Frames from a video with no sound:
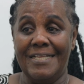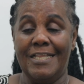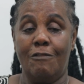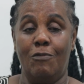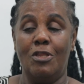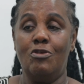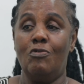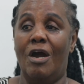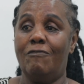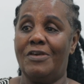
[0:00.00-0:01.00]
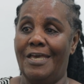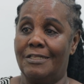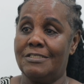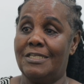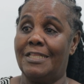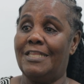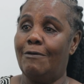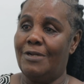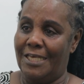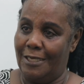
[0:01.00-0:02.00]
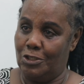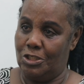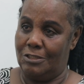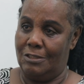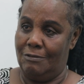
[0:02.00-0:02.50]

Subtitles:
that when you have cancer that they will catch it.